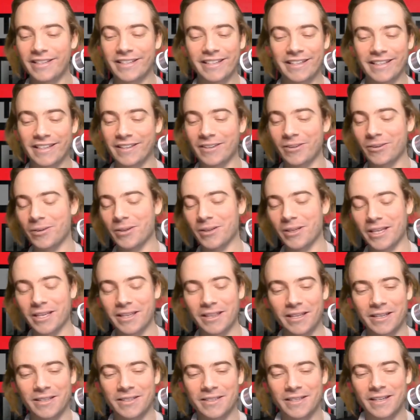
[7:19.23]
you know, and like
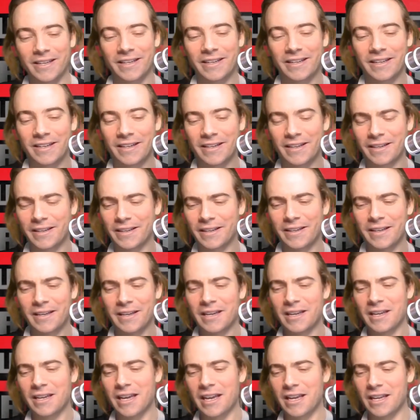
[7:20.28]
things like uh,
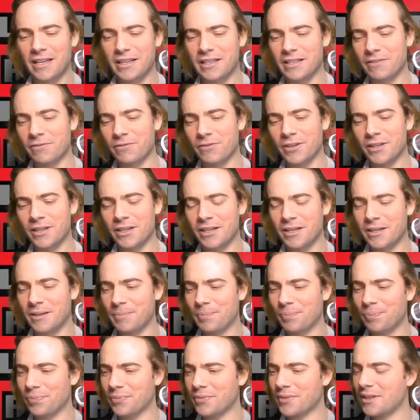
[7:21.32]
different.
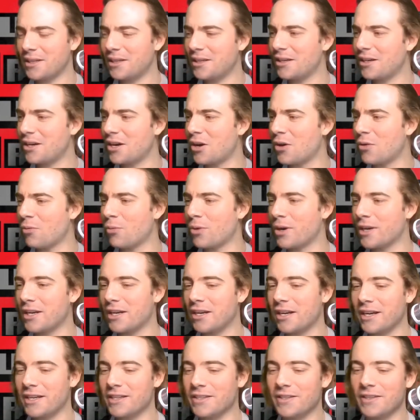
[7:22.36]
Um, oh, what did I? Do?